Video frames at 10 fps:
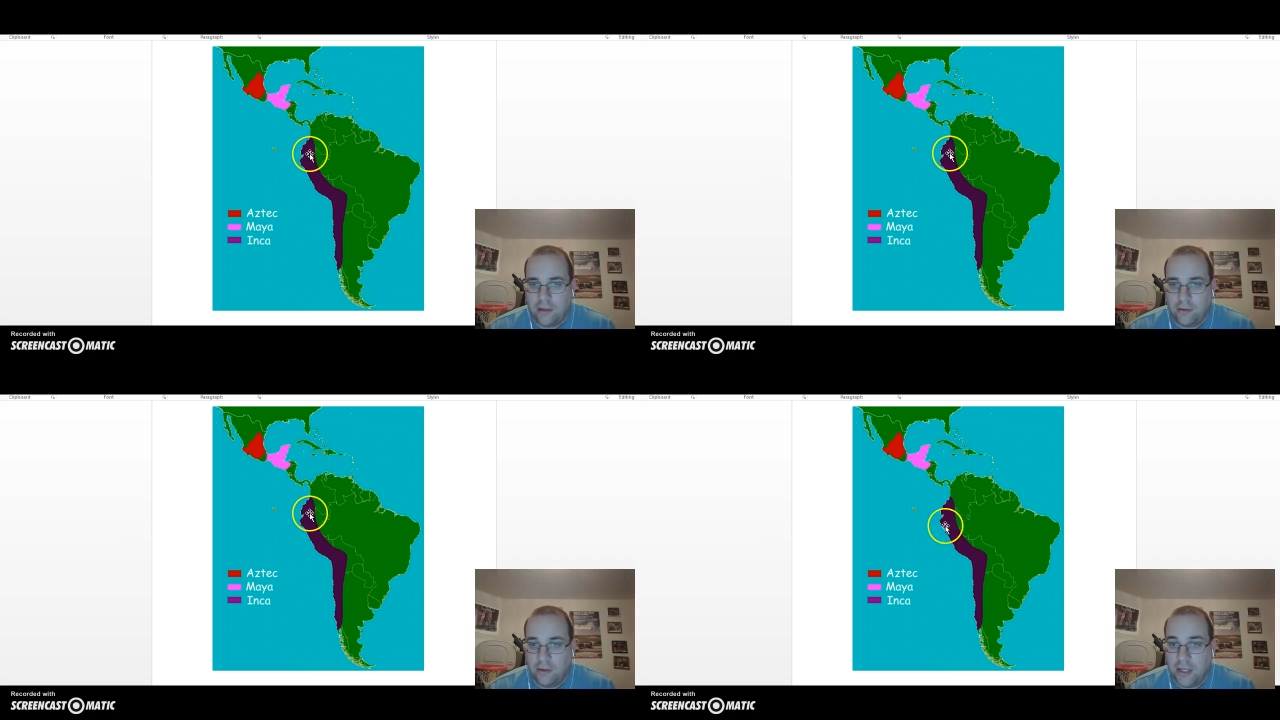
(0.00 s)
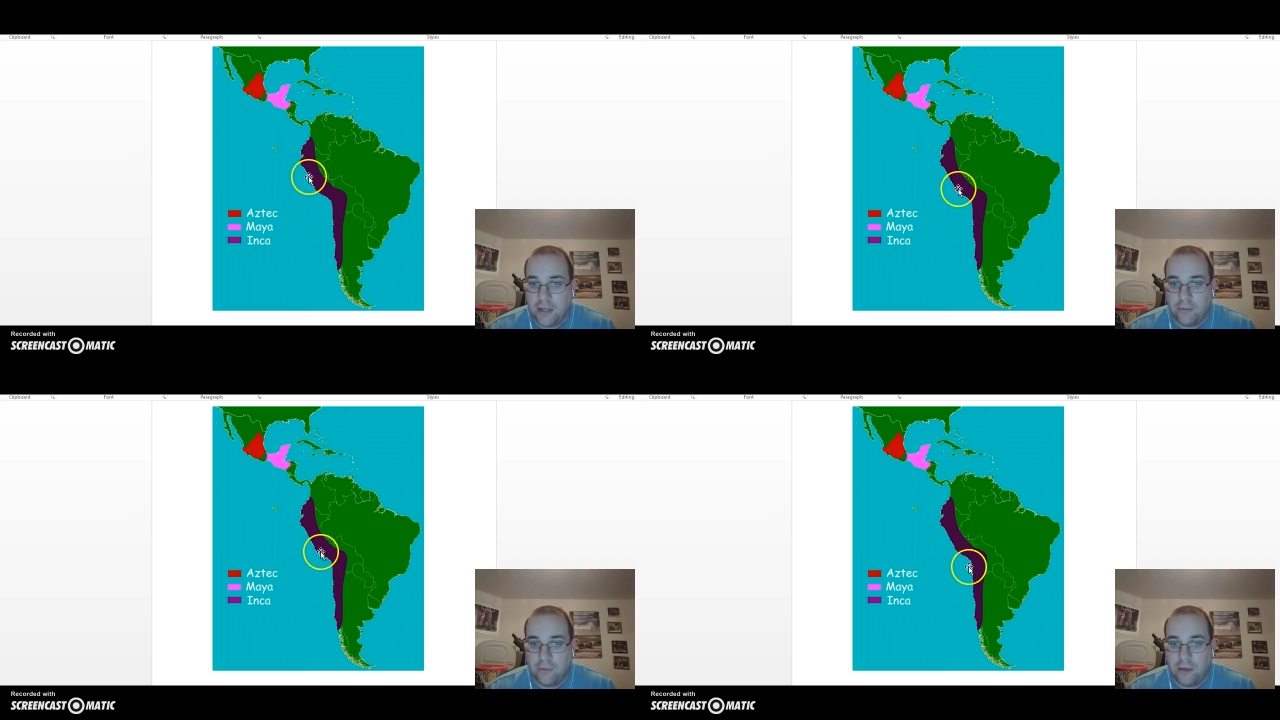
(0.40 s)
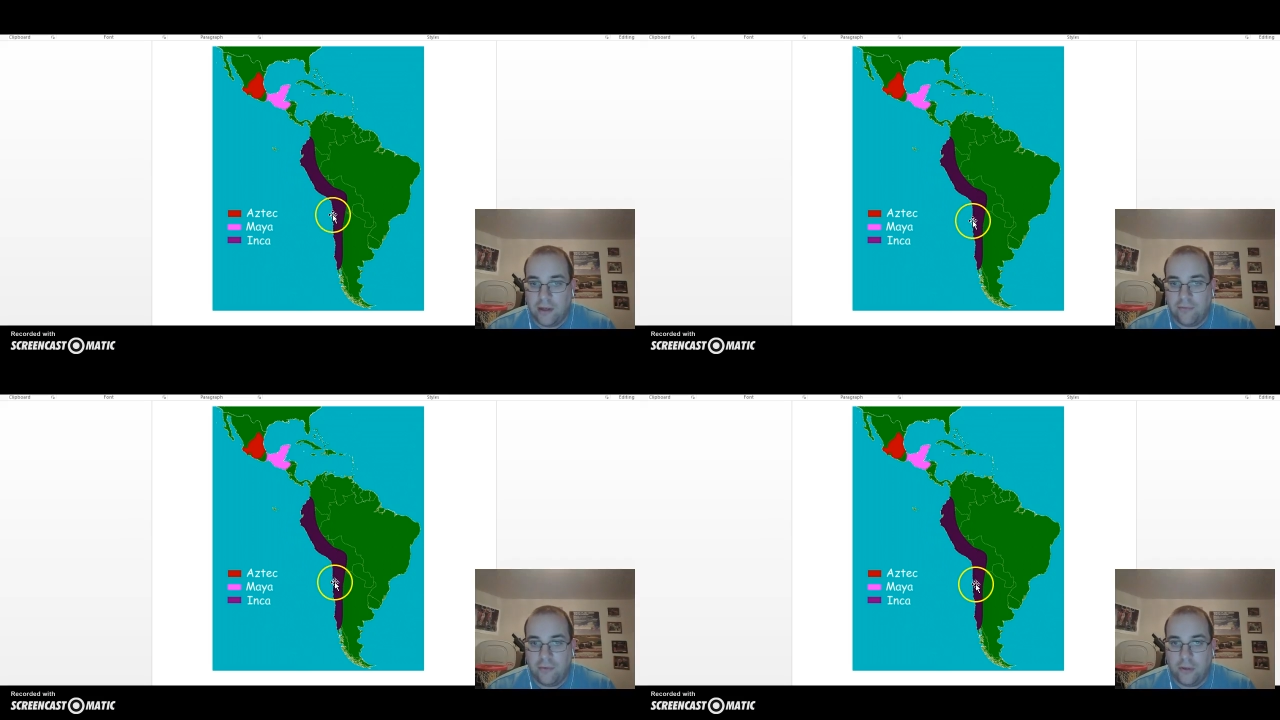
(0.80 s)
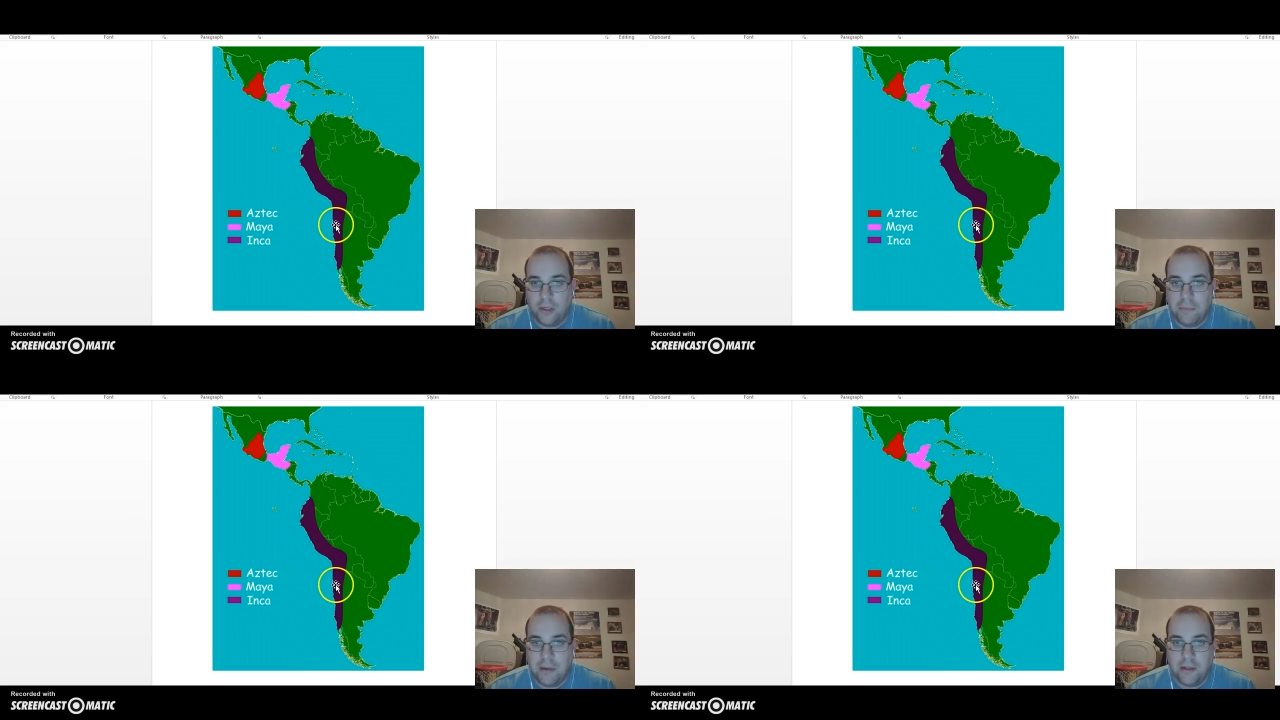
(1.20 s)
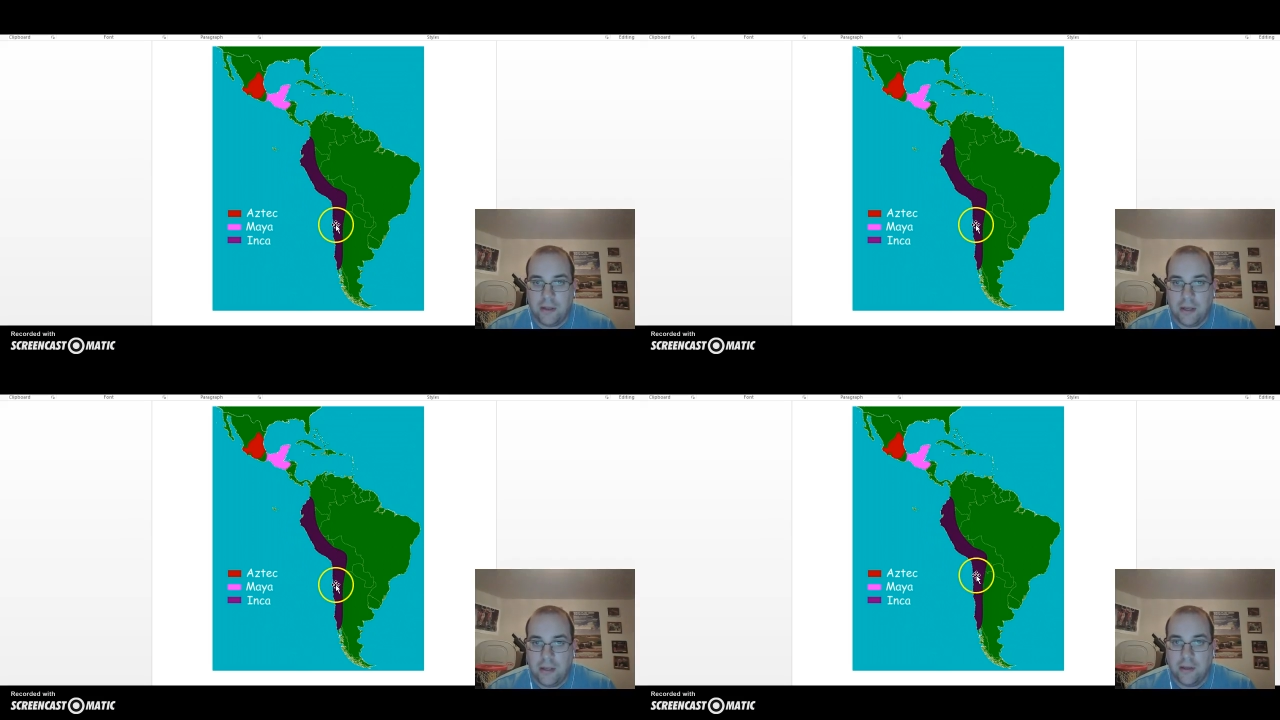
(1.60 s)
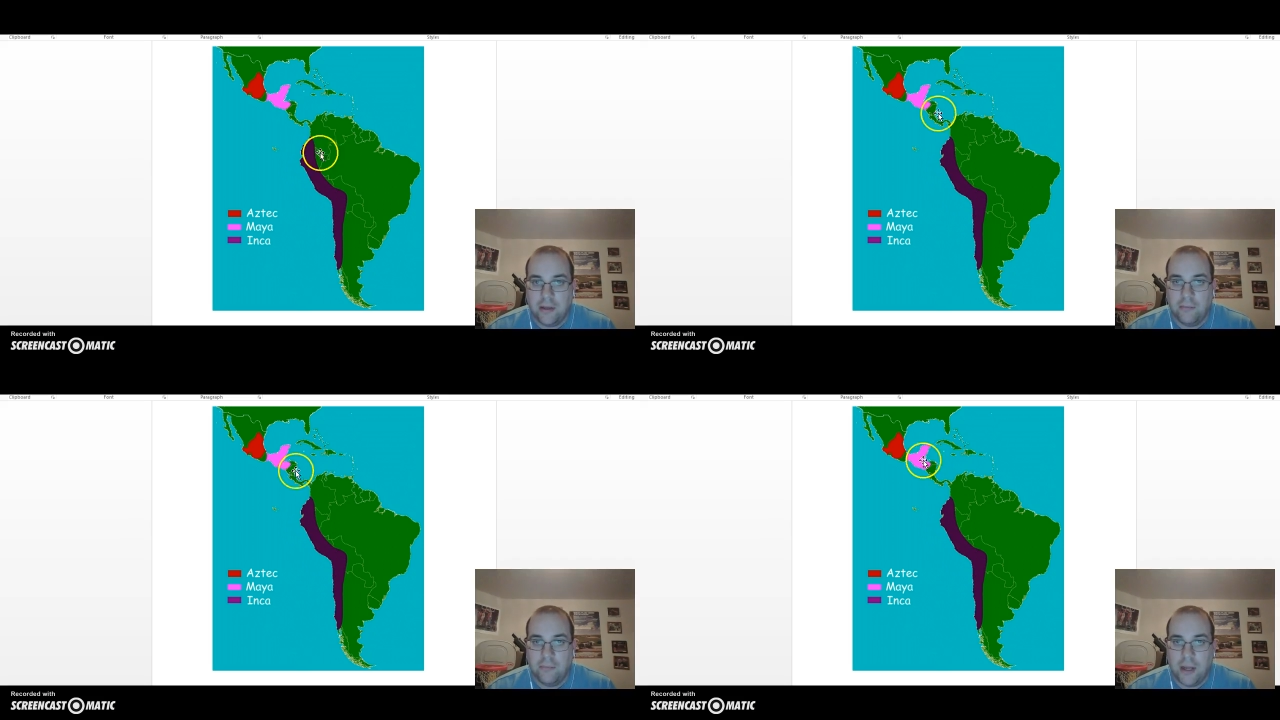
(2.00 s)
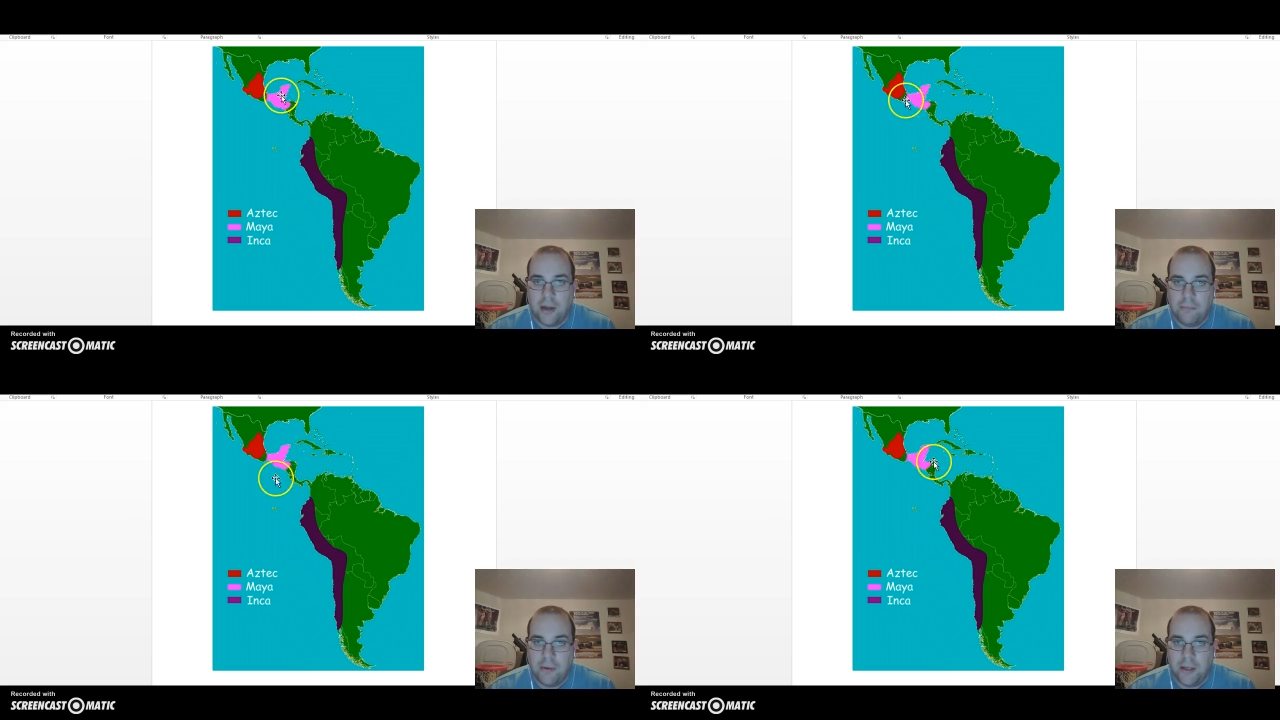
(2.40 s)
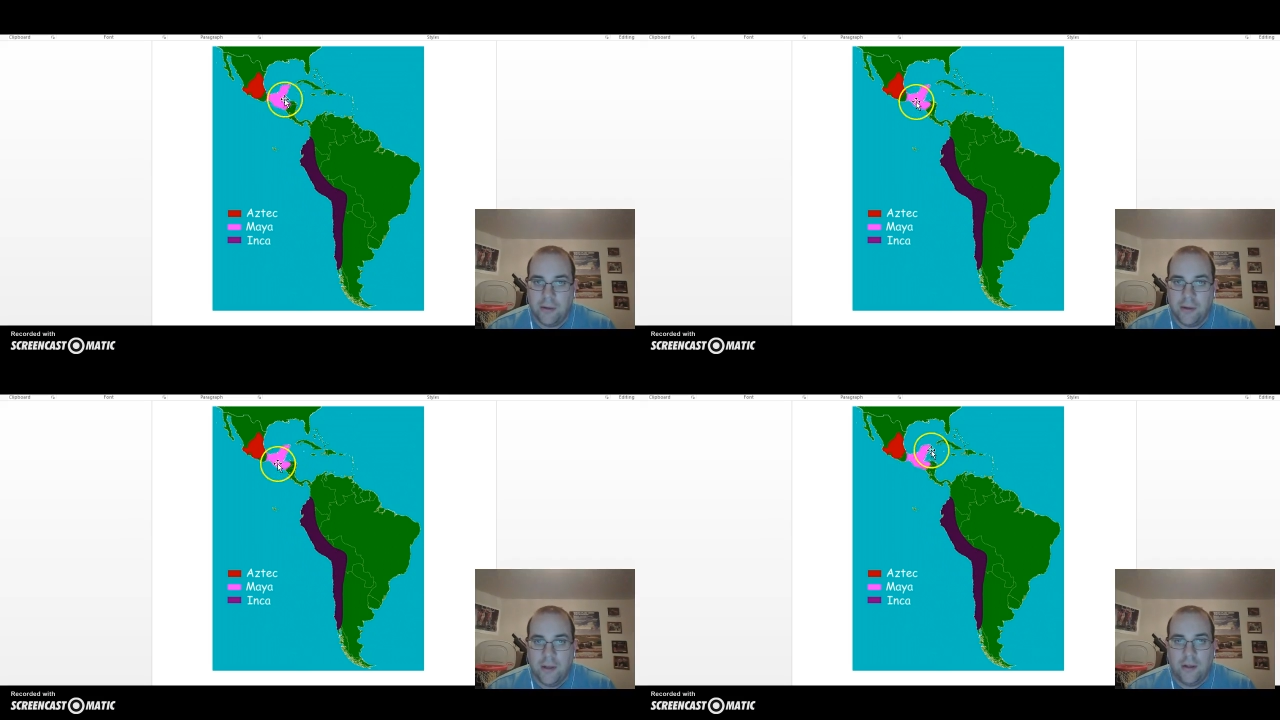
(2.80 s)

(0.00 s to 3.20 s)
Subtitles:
length would definitely be the Incan, but